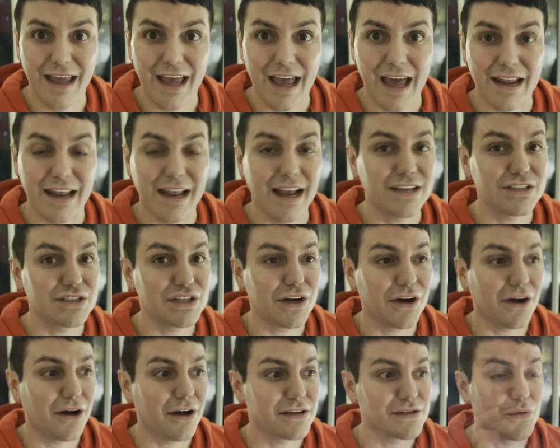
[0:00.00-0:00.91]
and it actually
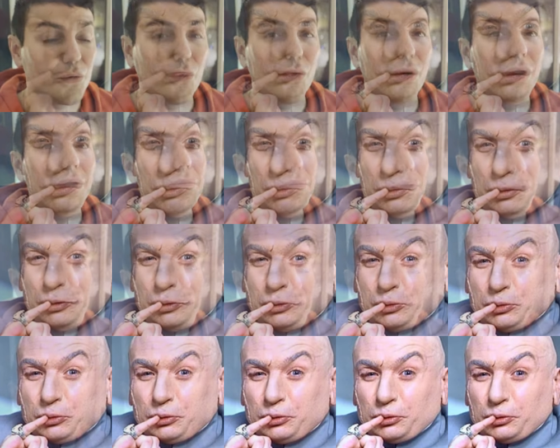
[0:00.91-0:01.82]
costs $1 billion
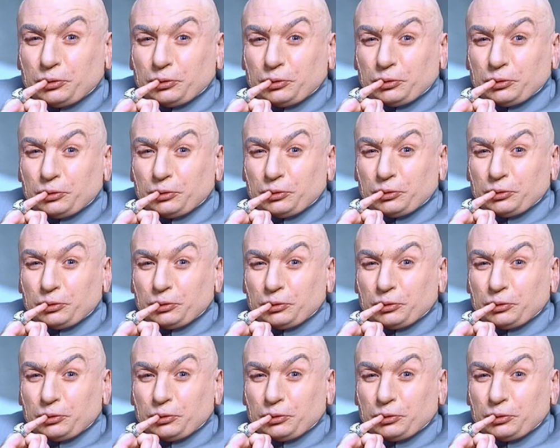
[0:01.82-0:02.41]
to build.